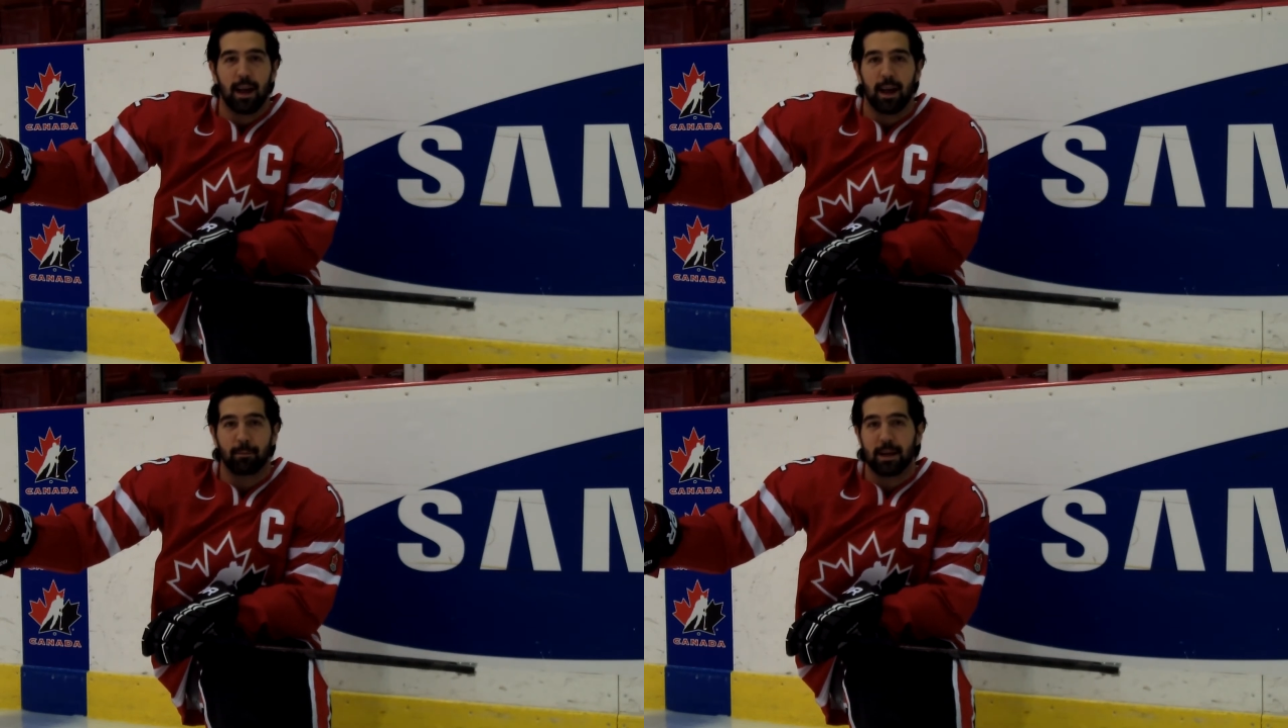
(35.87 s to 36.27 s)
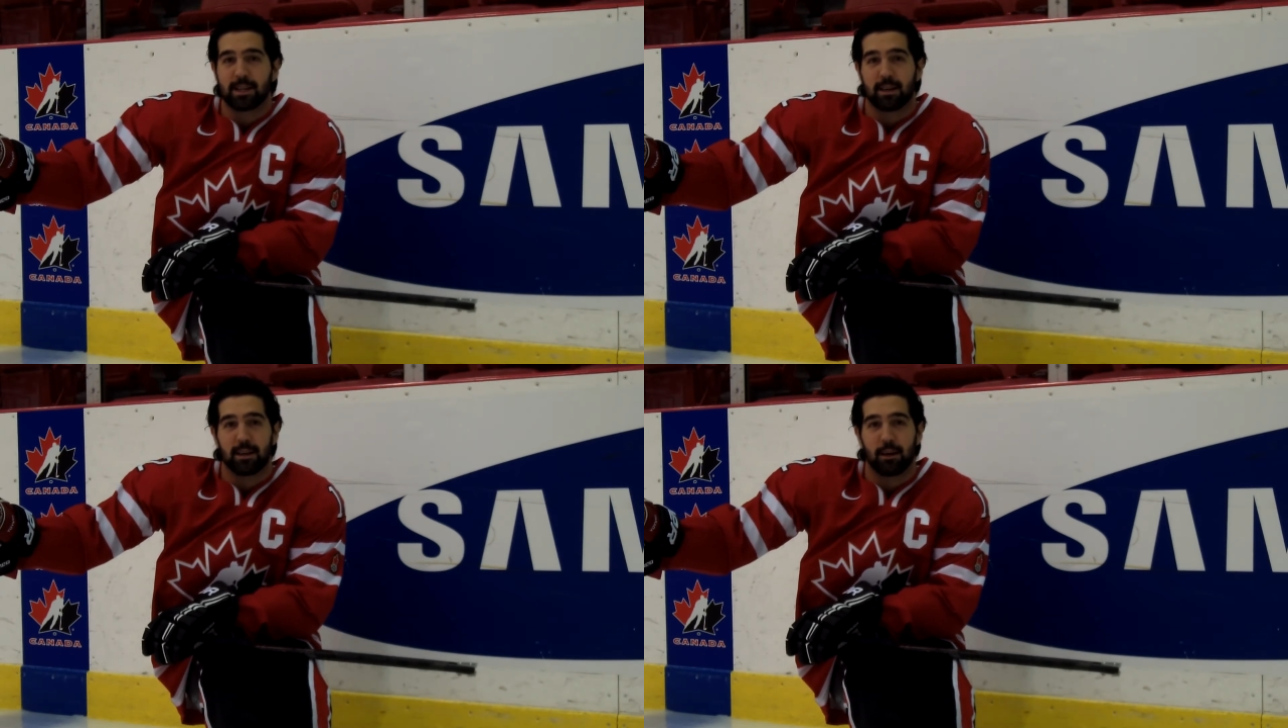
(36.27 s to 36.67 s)
And
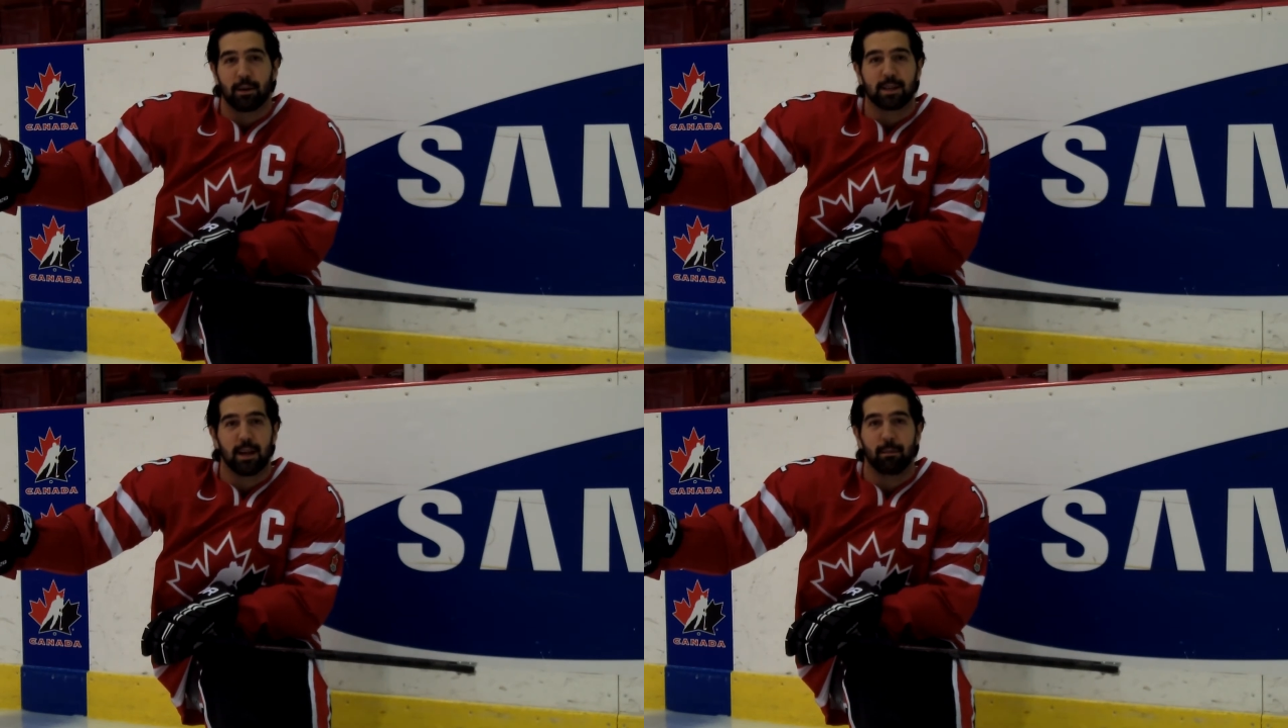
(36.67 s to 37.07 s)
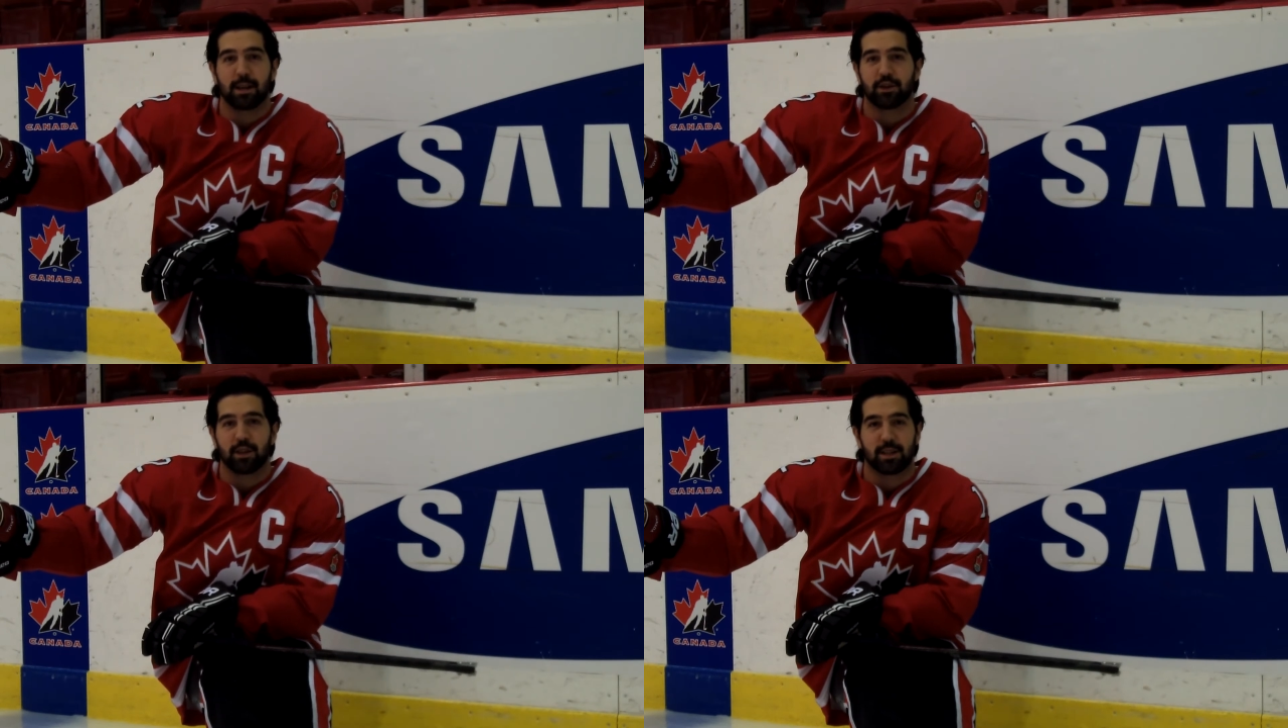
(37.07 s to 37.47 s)
basically, you can send
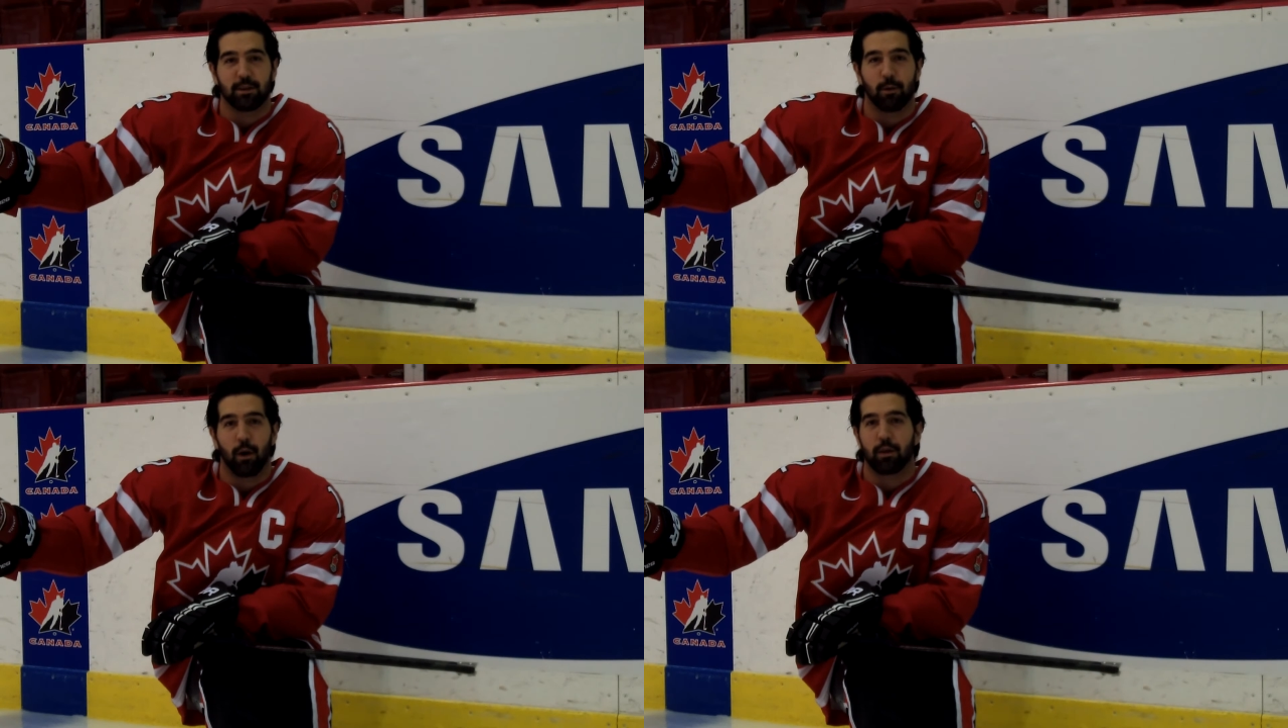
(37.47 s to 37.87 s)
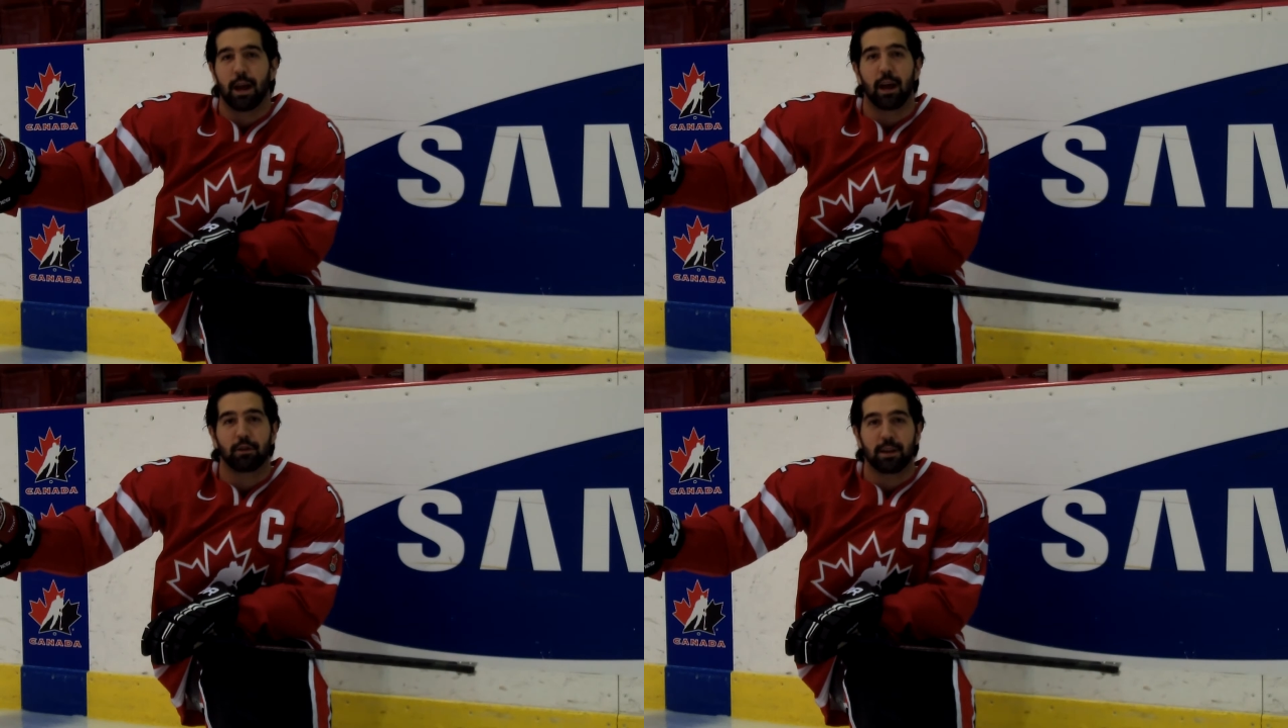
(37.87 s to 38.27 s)
messages to all
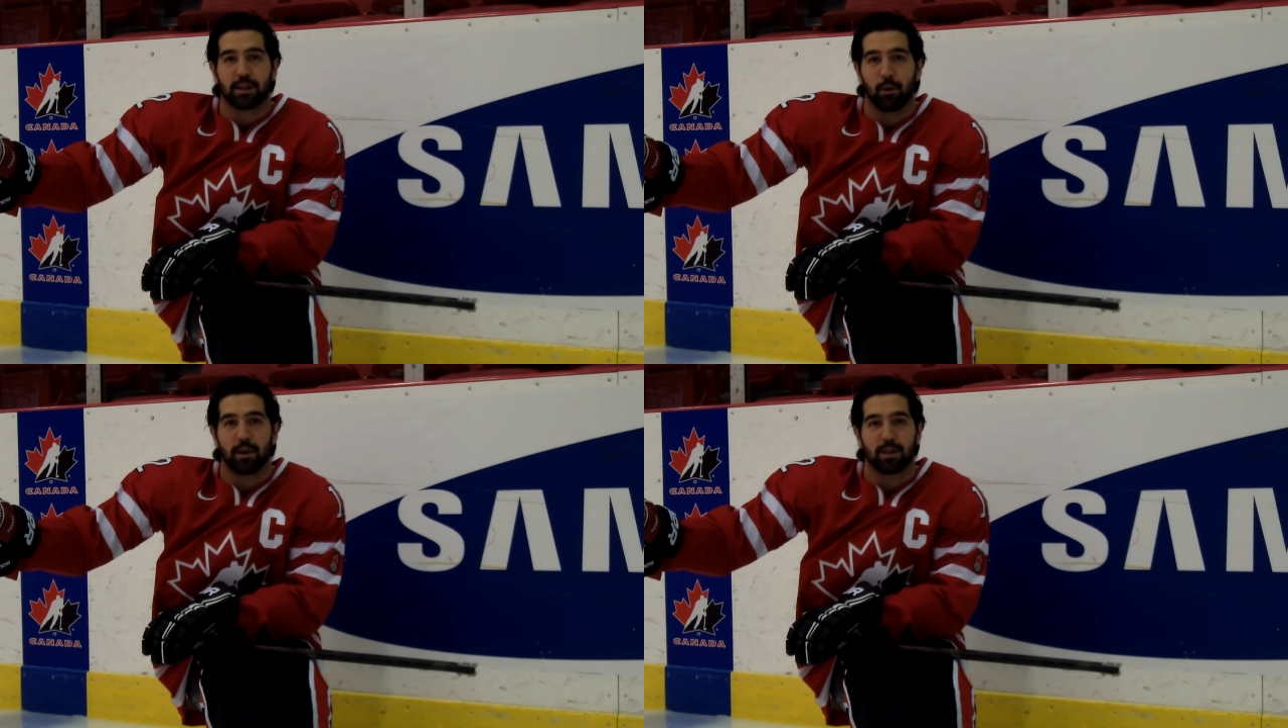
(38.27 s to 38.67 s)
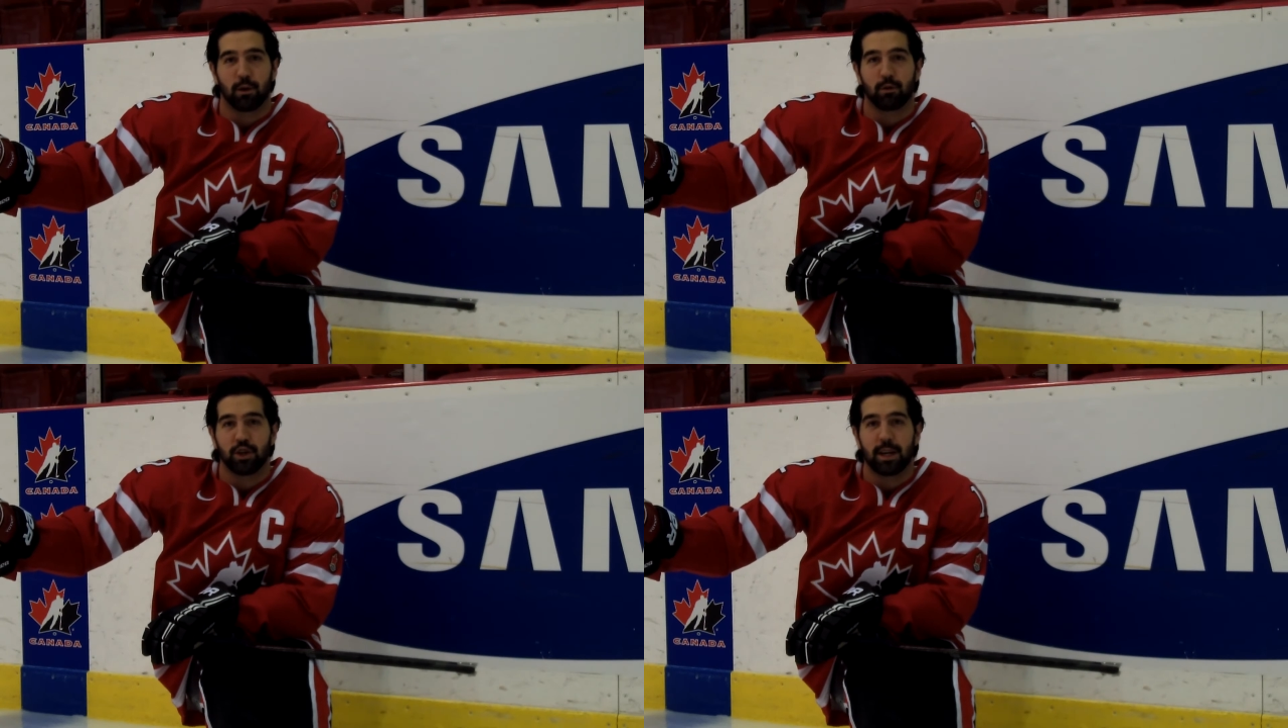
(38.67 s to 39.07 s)
the athletes going to
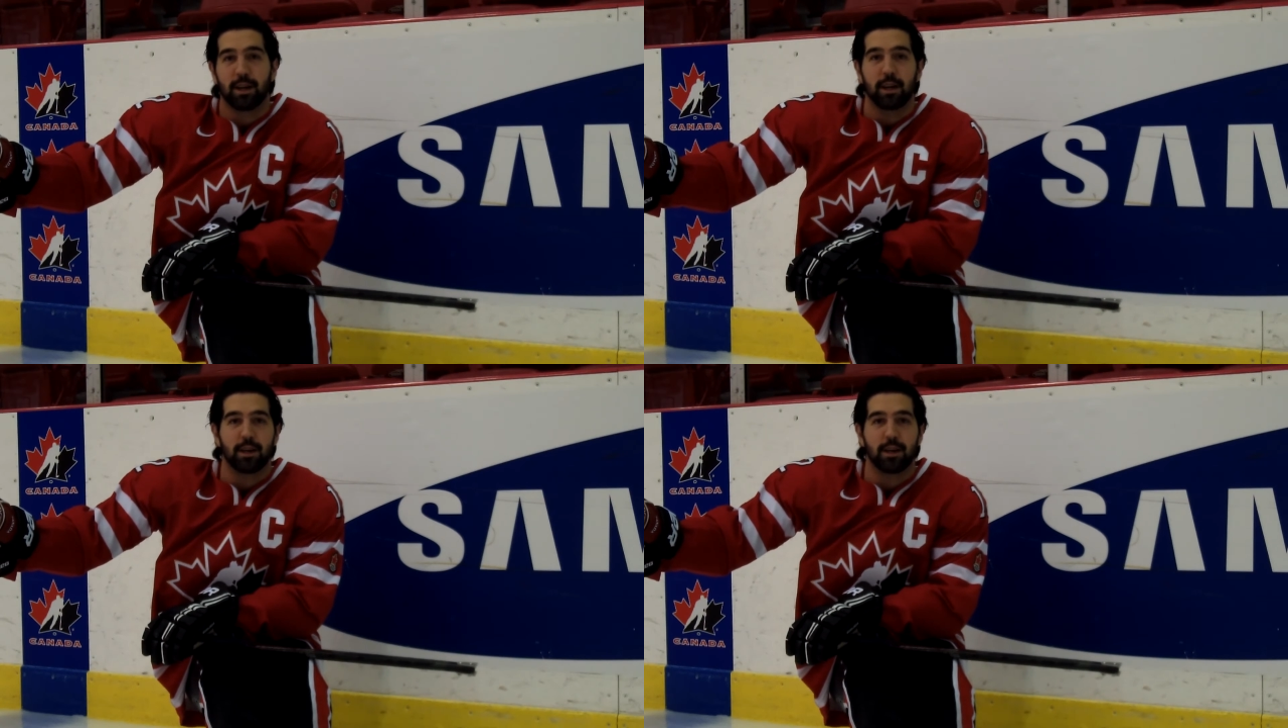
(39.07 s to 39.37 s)
Sochi